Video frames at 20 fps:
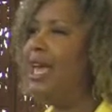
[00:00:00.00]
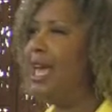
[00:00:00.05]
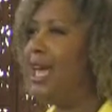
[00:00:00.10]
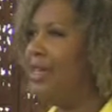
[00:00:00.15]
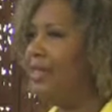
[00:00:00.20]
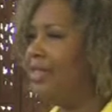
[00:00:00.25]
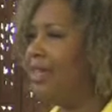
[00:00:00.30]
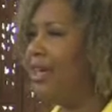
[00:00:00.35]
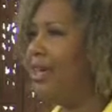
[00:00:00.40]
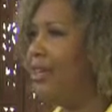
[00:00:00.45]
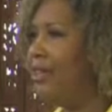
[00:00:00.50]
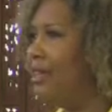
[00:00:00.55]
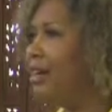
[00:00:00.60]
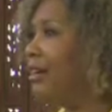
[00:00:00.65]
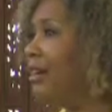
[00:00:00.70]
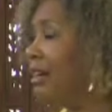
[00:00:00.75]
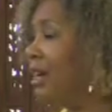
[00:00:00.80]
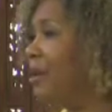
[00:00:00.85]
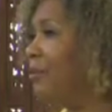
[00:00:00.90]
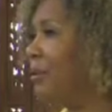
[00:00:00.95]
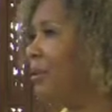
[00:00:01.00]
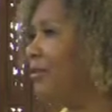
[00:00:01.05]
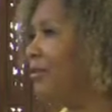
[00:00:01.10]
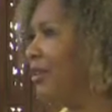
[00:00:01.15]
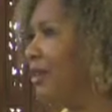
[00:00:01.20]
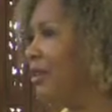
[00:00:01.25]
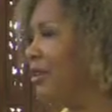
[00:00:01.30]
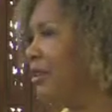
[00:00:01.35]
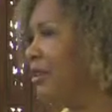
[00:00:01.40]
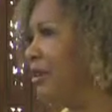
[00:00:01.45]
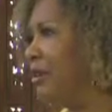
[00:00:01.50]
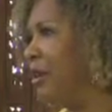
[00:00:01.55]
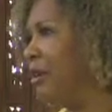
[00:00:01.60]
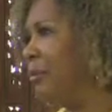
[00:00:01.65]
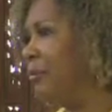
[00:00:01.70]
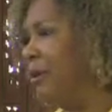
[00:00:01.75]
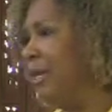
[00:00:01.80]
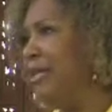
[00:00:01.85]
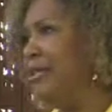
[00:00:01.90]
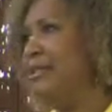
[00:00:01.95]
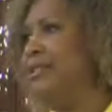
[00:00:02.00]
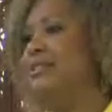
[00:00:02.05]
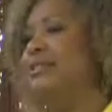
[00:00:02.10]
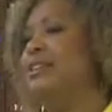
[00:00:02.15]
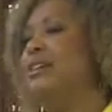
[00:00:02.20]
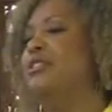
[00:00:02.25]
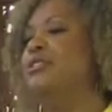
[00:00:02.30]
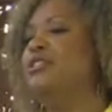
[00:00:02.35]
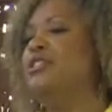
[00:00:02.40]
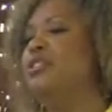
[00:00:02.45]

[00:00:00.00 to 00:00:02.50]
And then a couple of other pieces there.